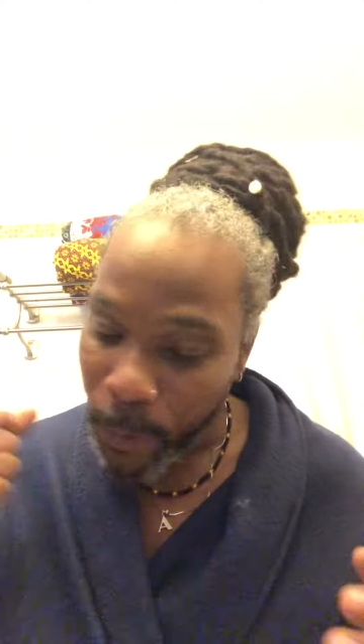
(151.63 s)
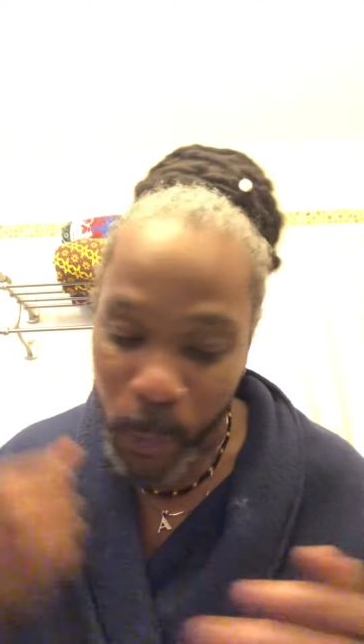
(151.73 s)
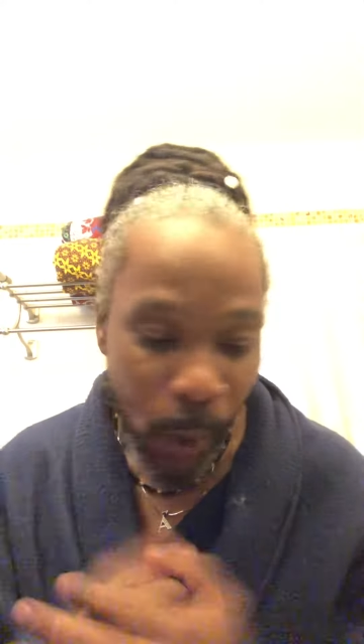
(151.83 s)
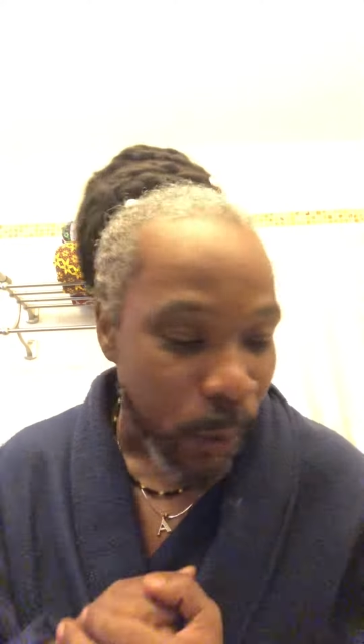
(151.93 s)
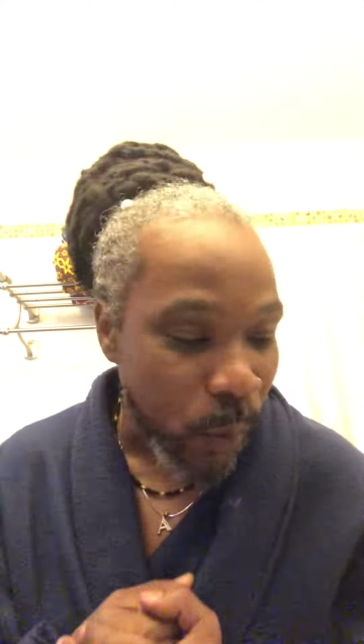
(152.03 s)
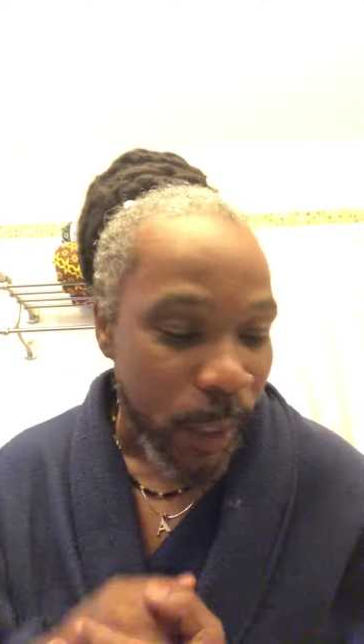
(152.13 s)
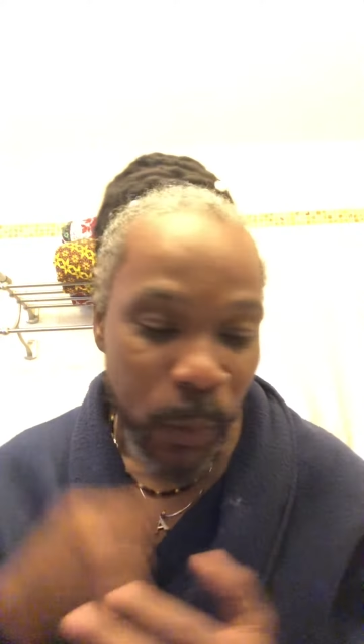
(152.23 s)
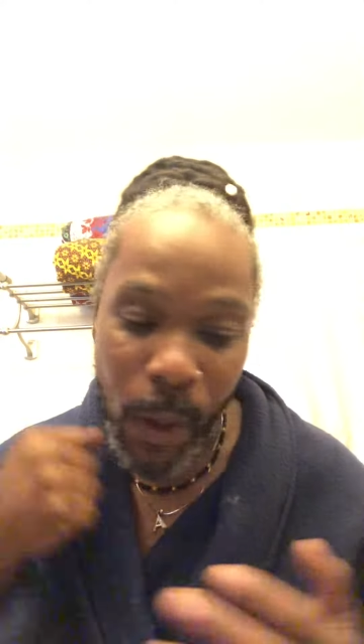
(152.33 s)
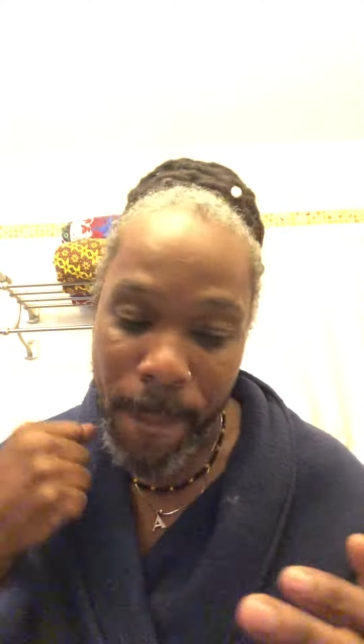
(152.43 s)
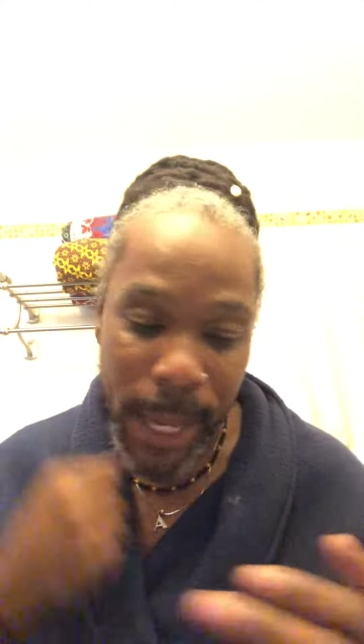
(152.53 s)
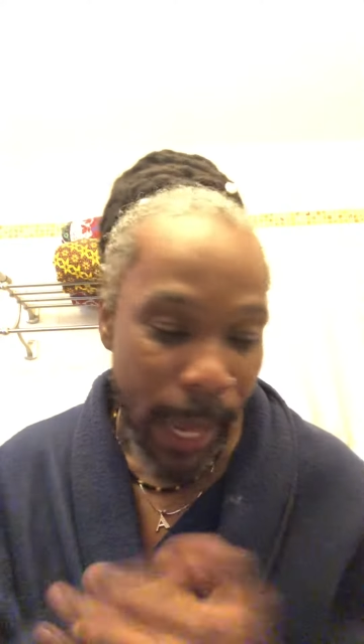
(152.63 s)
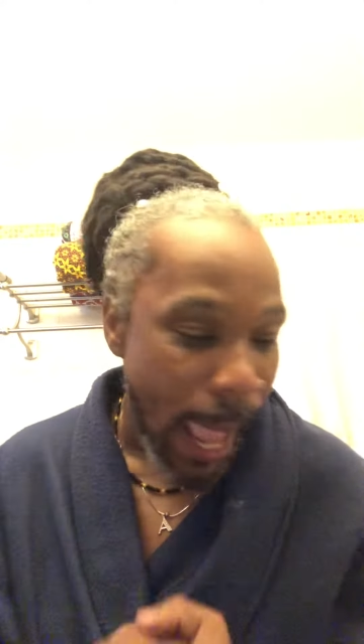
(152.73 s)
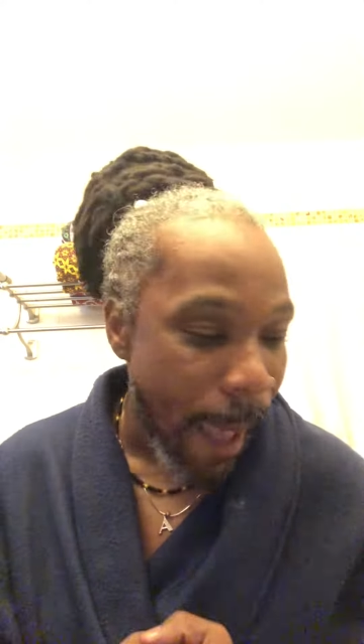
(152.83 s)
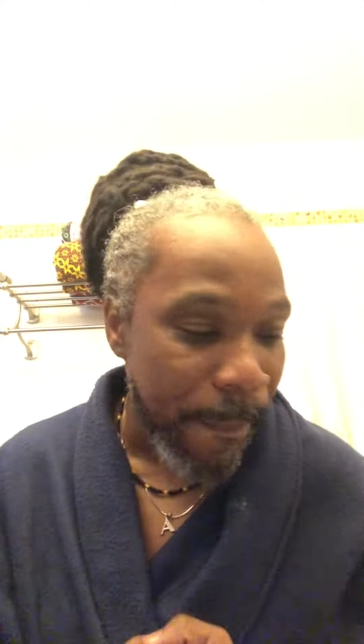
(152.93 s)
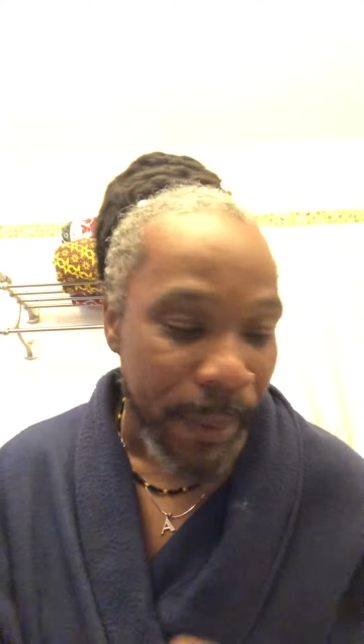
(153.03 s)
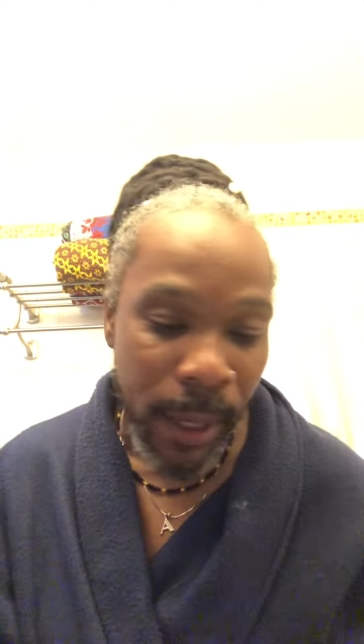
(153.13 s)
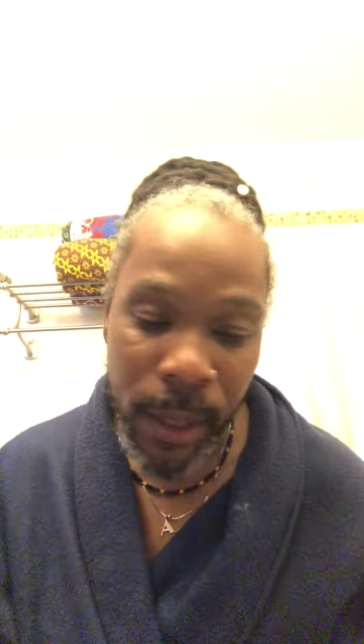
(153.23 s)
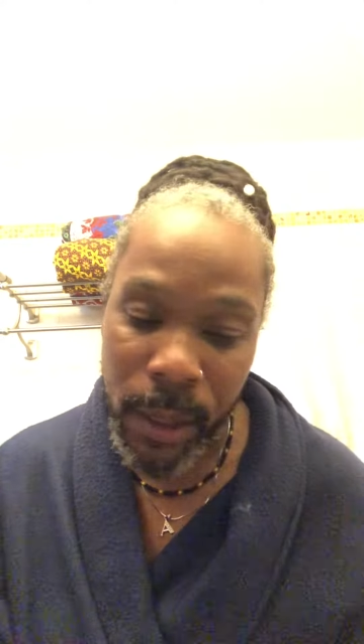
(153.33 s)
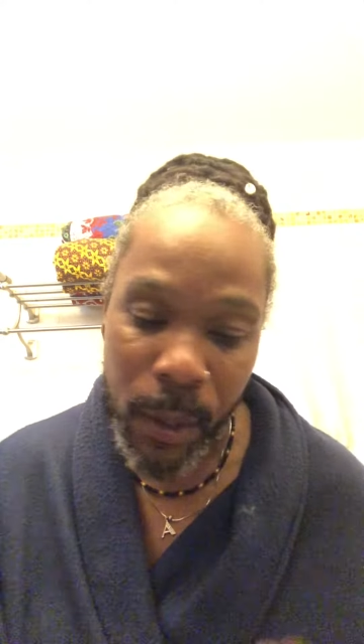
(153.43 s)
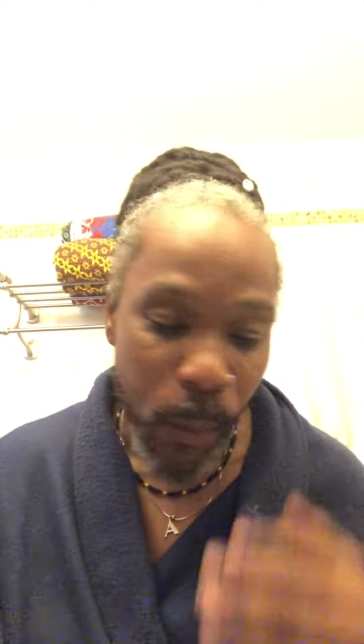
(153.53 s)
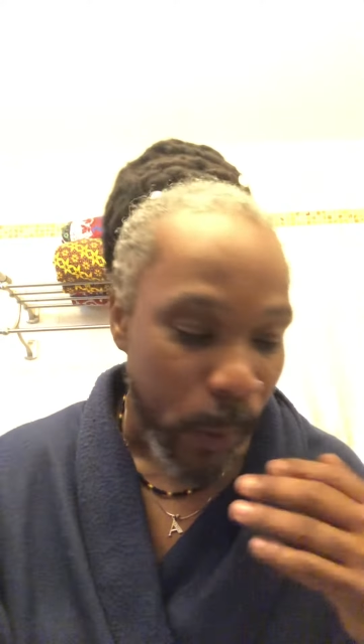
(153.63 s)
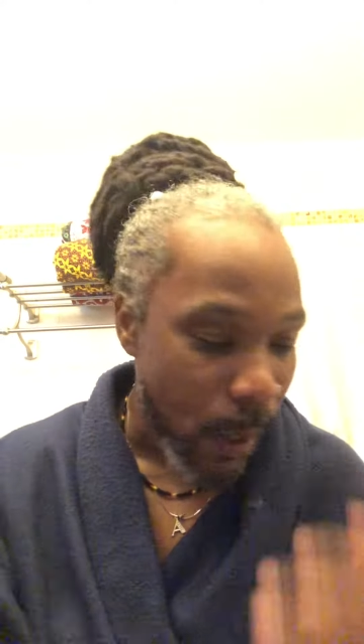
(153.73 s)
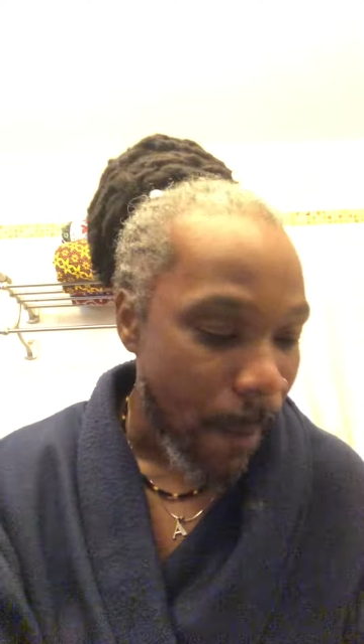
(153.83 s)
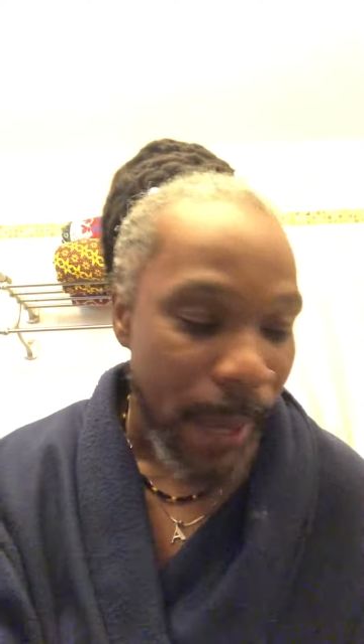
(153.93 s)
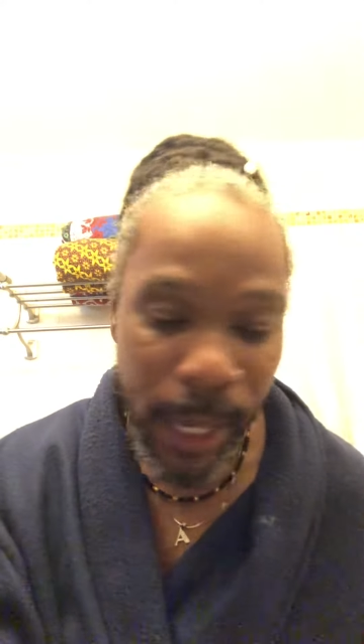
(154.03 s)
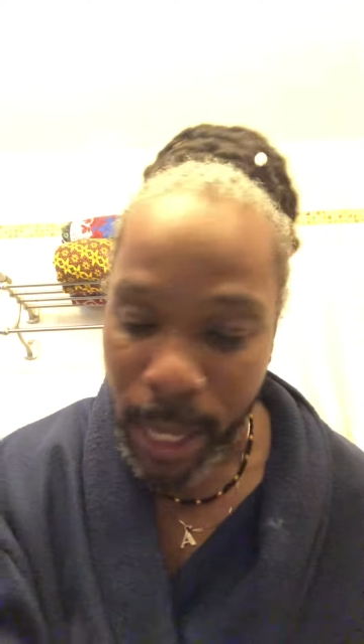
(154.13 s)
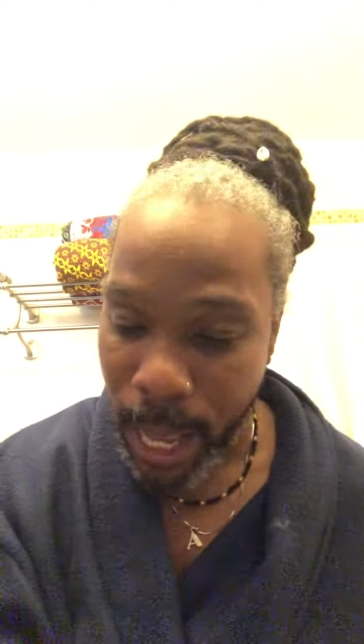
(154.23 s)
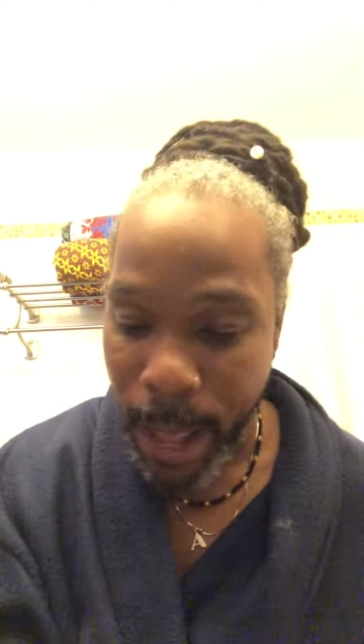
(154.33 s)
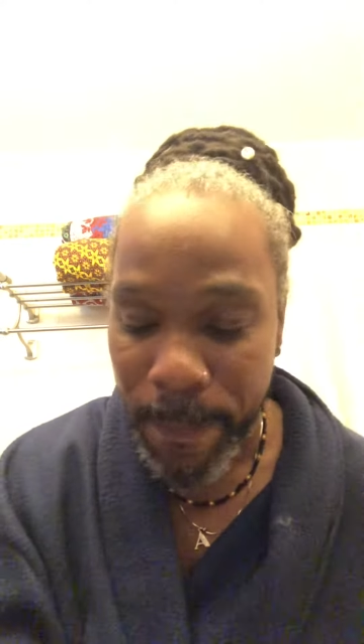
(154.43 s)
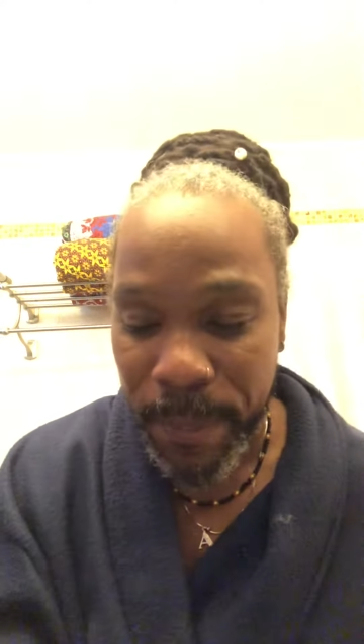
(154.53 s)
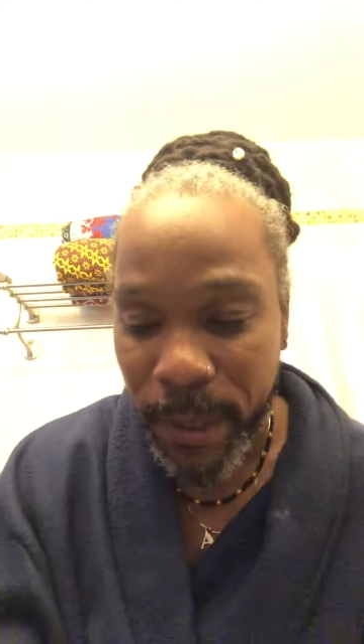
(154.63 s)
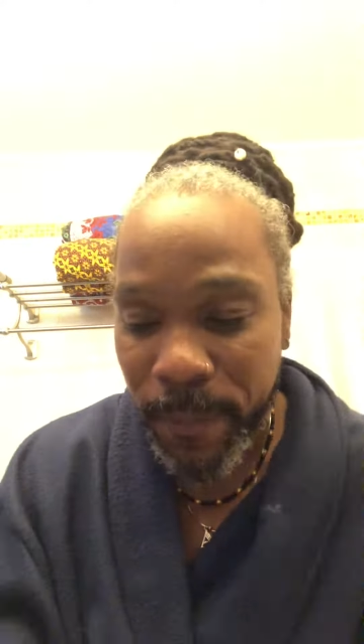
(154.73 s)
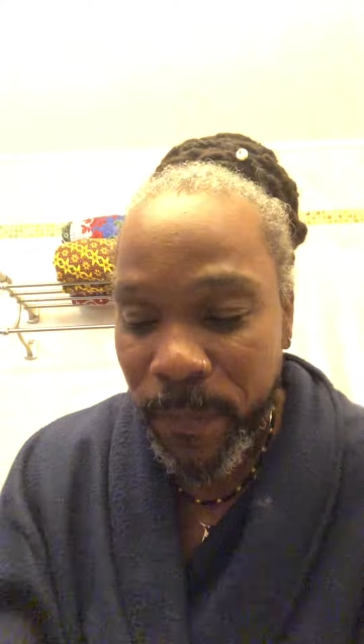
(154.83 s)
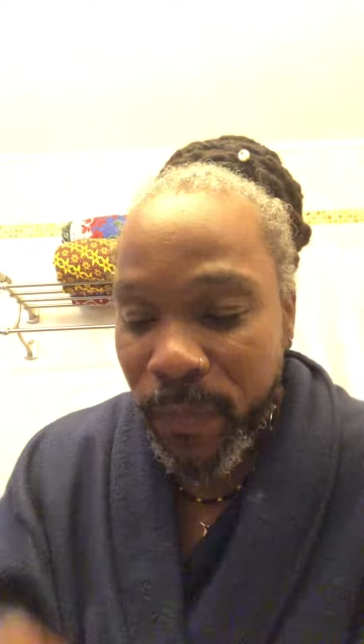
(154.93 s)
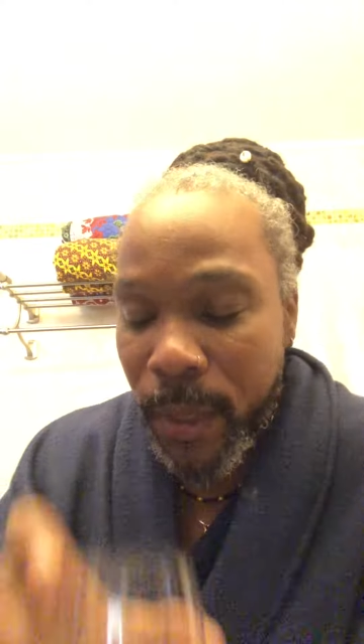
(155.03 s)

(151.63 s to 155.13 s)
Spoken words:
We gonna do this. We gonna make it happen. We gonna make it happen.